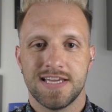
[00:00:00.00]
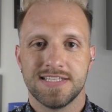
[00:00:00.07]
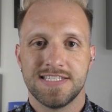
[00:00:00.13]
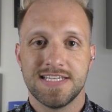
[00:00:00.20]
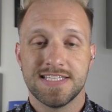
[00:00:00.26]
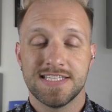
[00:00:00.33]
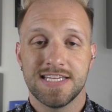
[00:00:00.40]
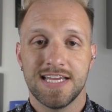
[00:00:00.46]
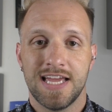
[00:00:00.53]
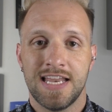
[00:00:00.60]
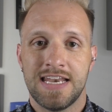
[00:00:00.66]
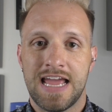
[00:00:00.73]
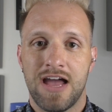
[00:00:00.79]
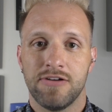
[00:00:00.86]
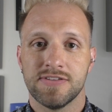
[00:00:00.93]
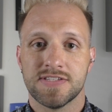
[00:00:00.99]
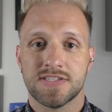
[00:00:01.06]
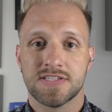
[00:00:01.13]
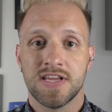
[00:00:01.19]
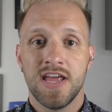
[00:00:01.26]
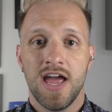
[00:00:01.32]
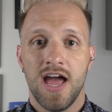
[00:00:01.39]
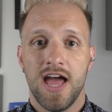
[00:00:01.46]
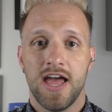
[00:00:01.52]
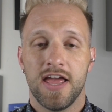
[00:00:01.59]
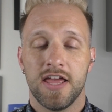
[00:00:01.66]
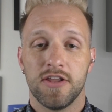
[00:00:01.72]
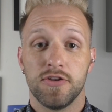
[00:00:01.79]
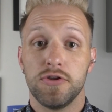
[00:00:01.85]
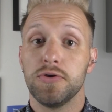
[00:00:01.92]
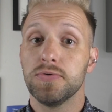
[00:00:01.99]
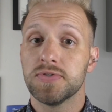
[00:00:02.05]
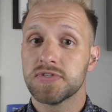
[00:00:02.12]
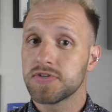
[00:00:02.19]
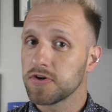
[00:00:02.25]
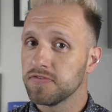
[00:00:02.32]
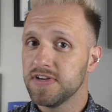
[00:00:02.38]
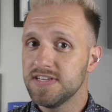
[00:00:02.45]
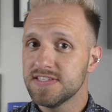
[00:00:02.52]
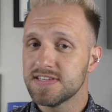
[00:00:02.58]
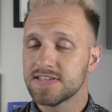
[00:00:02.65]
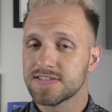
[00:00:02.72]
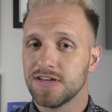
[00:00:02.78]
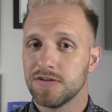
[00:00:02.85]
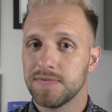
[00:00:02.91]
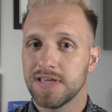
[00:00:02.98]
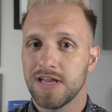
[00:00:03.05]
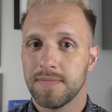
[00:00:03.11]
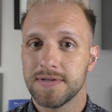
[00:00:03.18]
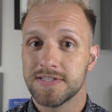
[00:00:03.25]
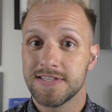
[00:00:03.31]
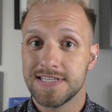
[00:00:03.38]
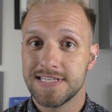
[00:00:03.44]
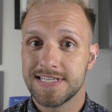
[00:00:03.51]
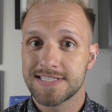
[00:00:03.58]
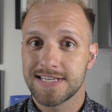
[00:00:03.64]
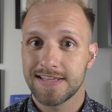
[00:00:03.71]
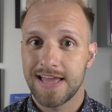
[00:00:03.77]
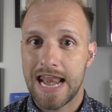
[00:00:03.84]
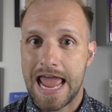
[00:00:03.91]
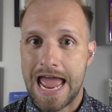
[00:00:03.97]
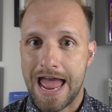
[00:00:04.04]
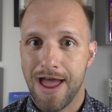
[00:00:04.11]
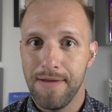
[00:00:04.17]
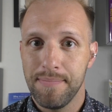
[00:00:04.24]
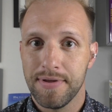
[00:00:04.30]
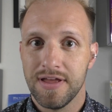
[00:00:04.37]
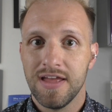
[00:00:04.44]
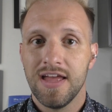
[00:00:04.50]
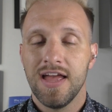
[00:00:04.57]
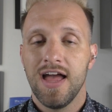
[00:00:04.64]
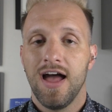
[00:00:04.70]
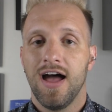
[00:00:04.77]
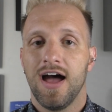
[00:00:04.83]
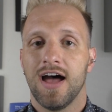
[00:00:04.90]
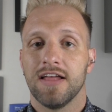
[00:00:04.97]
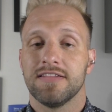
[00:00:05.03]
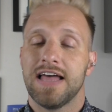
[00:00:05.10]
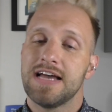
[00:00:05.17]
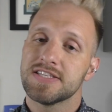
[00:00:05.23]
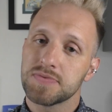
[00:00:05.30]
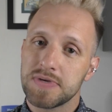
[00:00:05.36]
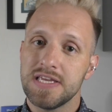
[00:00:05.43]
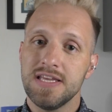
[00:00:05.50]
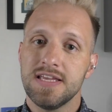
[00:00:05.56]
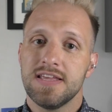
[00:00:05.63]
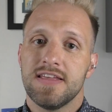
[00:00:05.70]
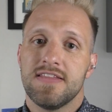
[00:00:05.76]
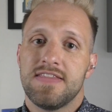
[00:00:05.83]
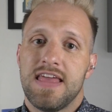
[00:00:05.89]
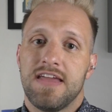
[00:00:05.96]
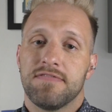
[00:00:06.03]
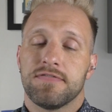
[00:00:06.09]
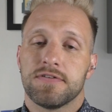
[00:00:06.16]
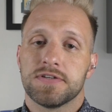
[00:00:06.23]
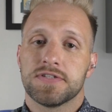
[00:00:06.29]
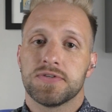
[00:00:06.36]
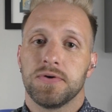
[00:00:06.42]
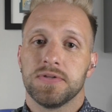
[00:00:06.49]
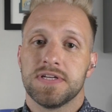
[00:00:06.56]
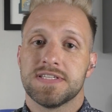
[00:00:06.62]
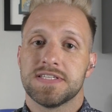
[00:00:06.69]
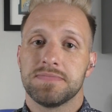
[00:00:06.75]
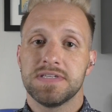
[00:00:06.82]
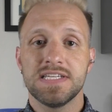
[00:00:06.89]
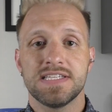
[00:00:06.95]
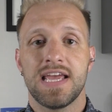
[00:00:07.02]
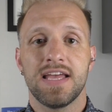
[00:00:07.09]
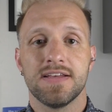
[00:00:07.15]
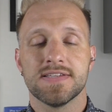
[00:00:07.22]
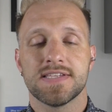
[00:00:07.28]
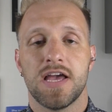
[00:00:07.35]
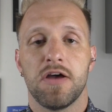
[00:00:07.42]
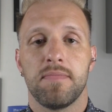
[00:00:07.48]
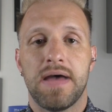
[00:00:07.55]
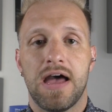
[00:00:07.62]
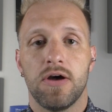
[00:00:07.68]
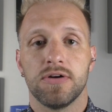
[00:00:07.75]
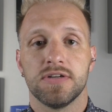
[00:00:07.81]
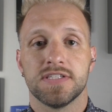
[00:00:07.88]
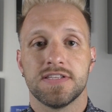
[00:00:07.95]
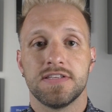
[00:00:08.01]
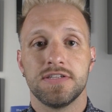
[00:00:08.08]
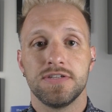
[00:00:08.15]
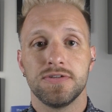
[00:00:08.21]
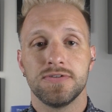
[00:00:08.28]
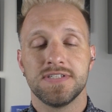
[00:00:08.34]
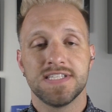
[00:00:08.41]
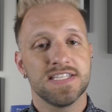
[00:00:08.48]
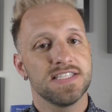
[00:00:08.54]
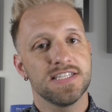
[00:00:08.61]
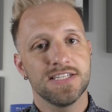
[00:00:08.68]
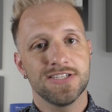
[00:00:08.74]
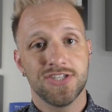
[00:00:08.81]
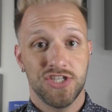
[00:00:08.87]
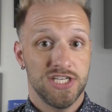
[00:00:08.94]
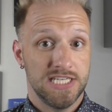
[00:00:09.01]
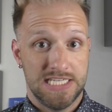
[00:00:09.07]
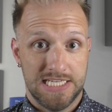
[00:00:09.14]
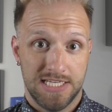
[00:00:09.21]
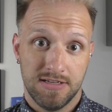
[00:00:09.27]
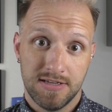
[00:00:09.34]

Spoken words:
Disney announced a new service that's going to be coming to the Disneyland app. Last week, they first told us some details about the new Disney Genie